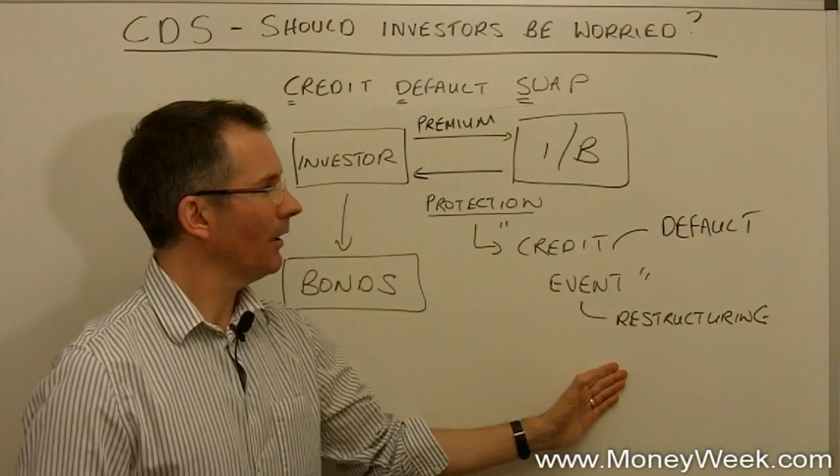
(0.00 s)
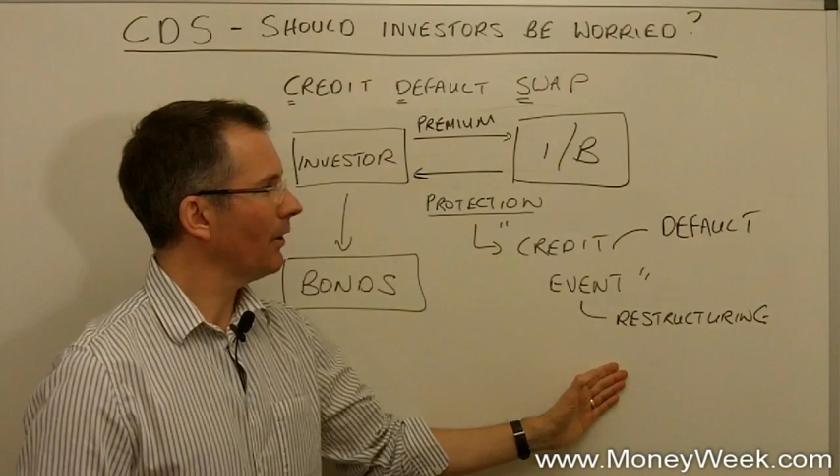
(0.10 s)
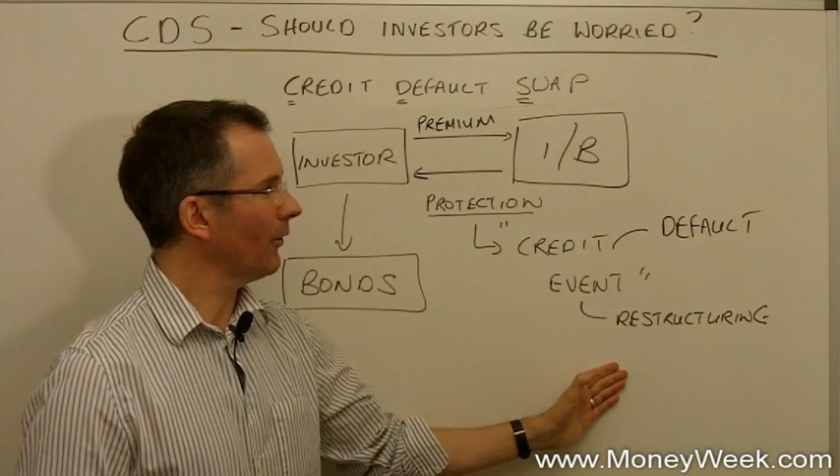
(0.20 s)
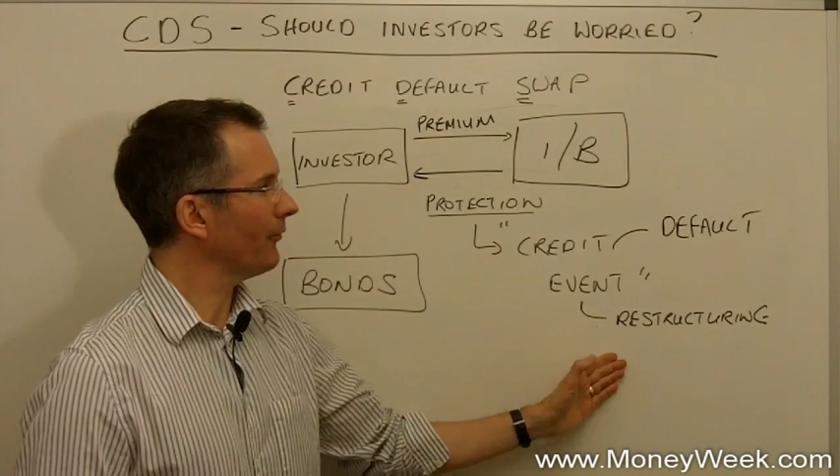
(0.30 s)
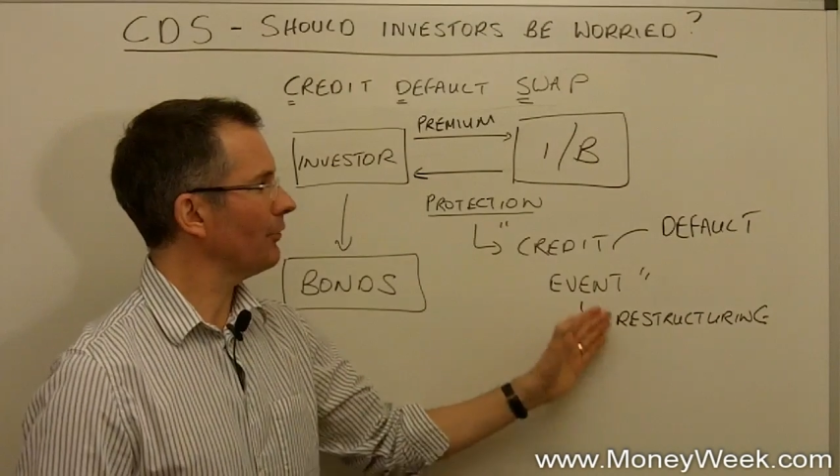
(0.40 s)

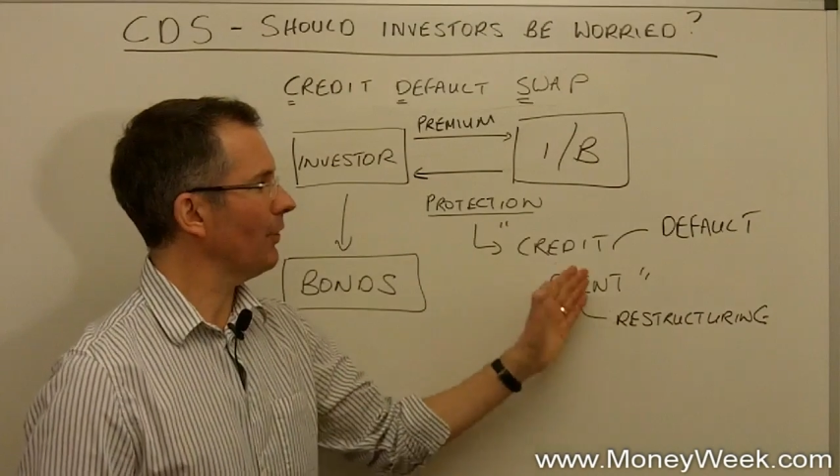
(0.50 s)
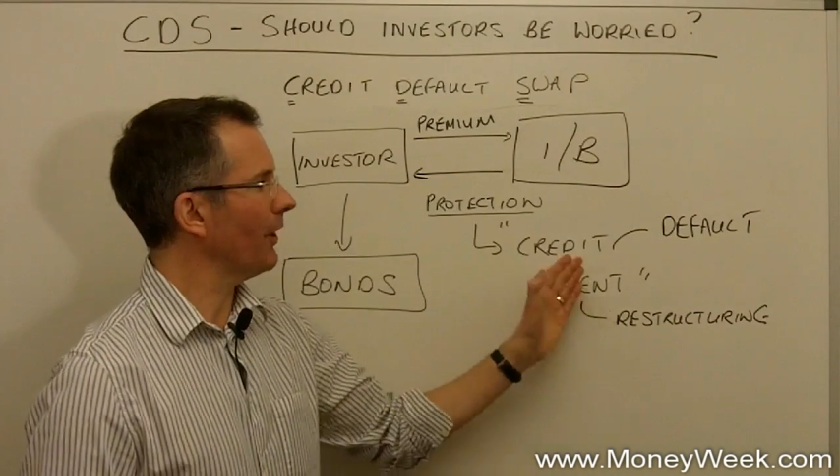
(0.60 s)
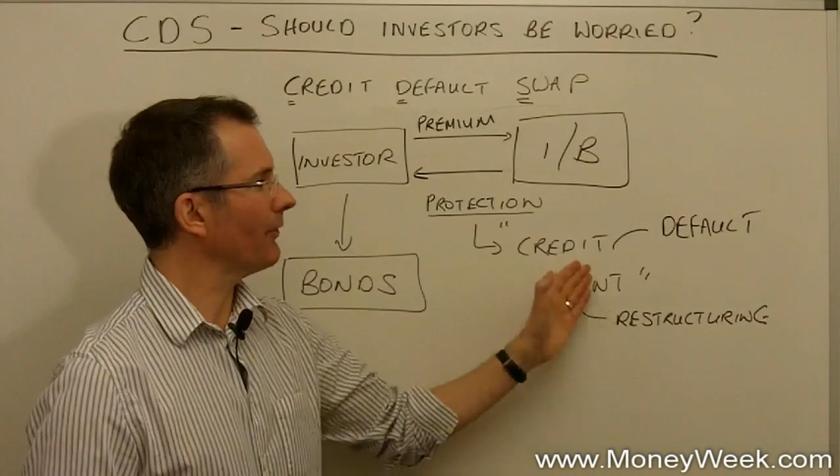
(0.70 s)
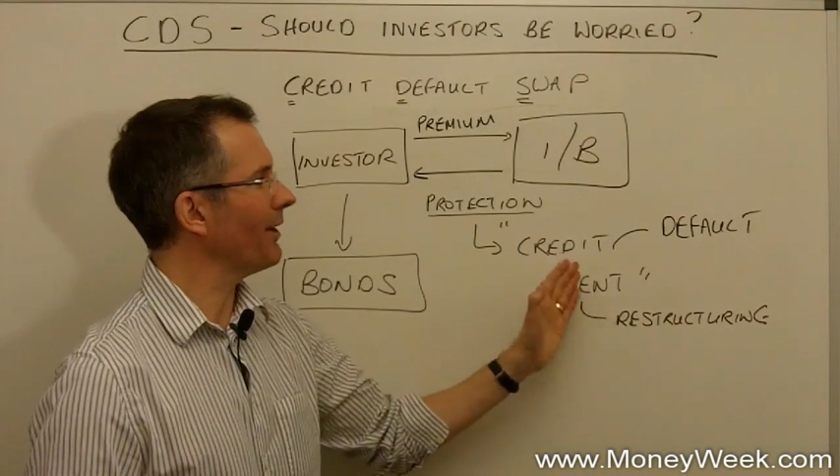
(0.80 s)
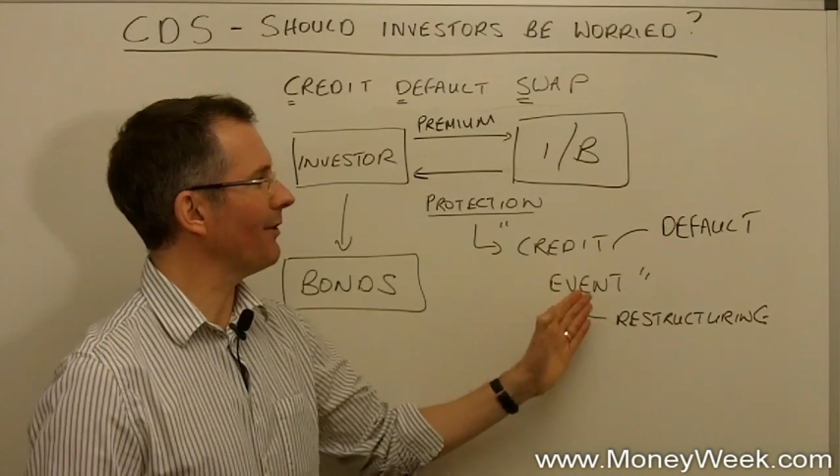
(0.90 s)
constitute
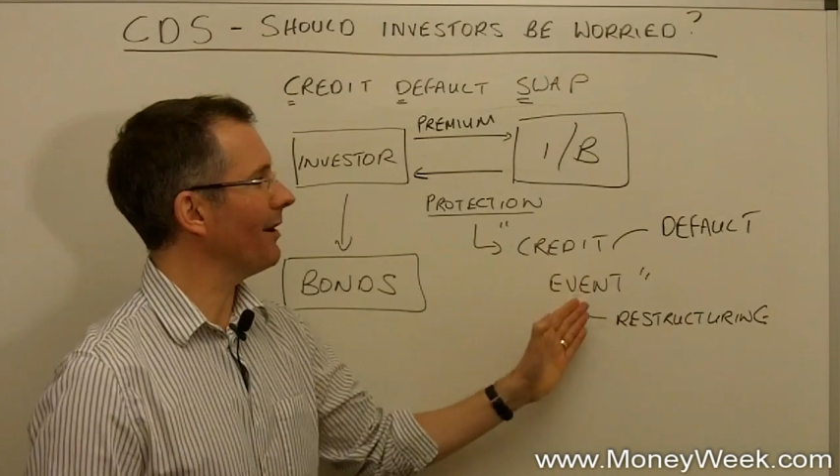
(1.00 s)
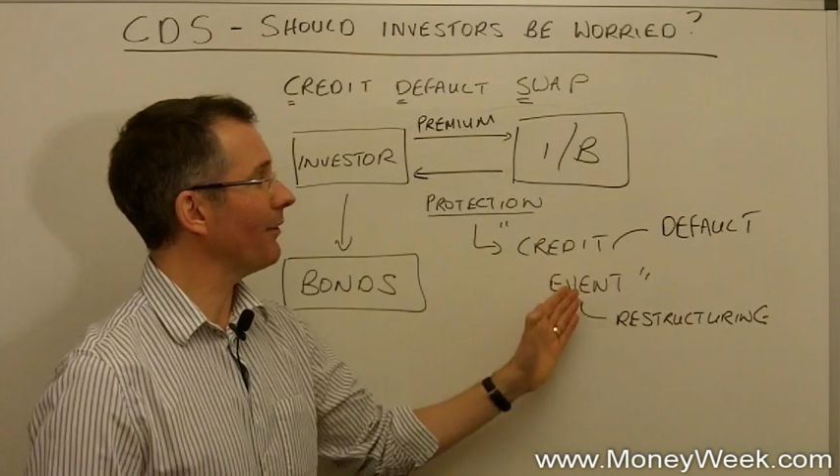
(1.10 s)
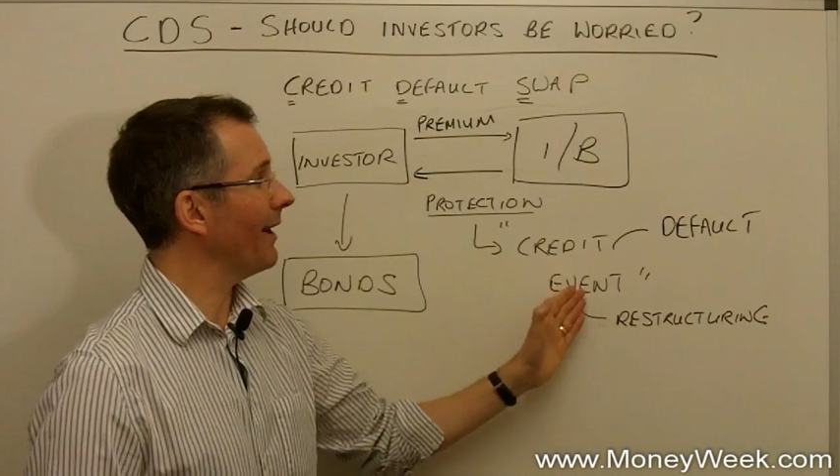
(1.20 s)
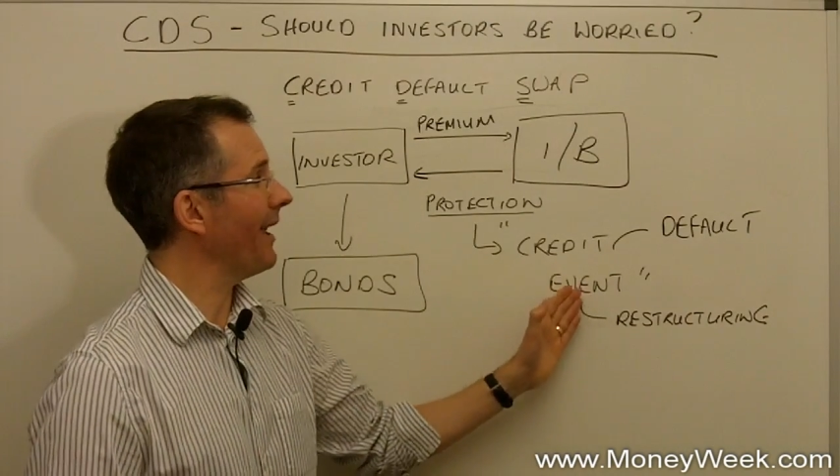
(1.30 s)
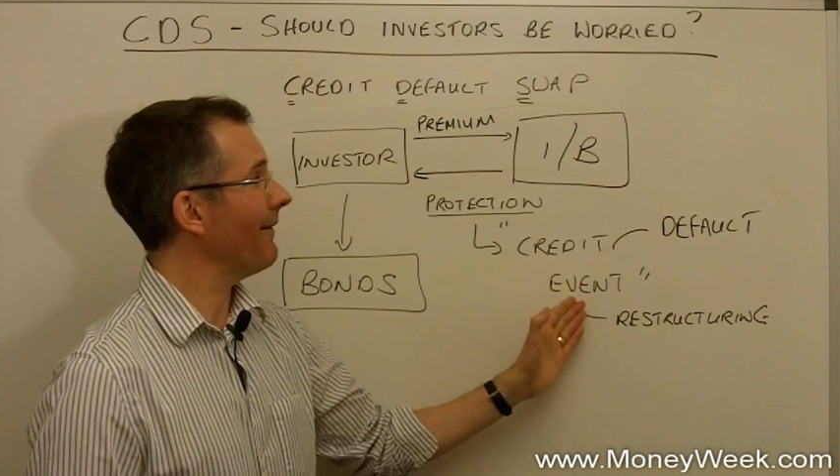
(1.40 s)
a credit